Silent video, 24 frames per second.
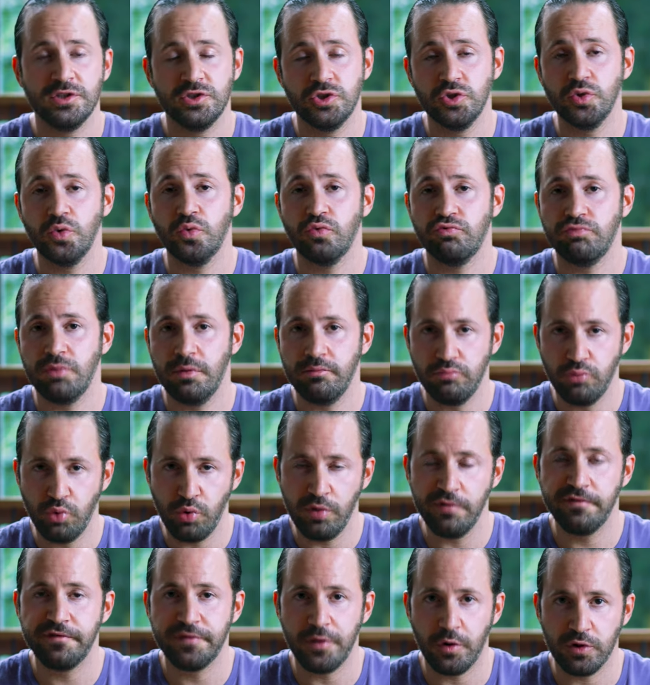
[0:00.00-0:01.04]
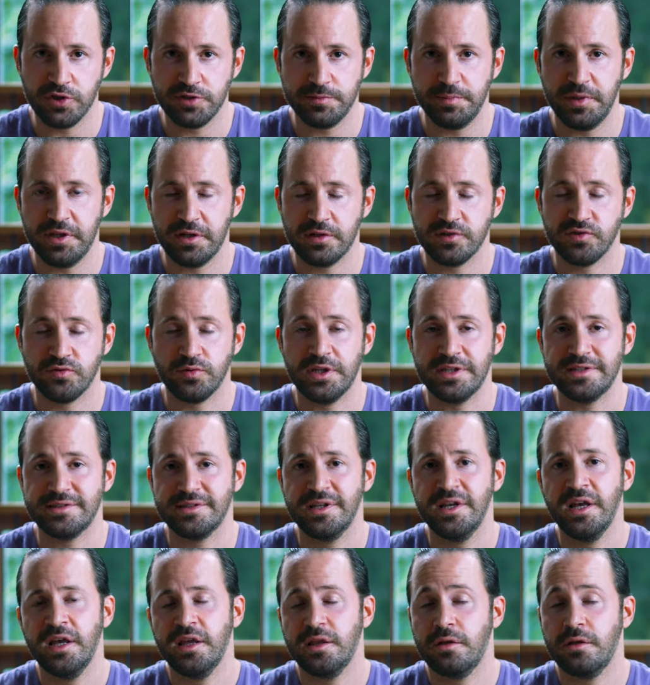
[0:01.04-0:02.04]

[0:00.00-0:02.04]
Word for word: to remove those penis rings.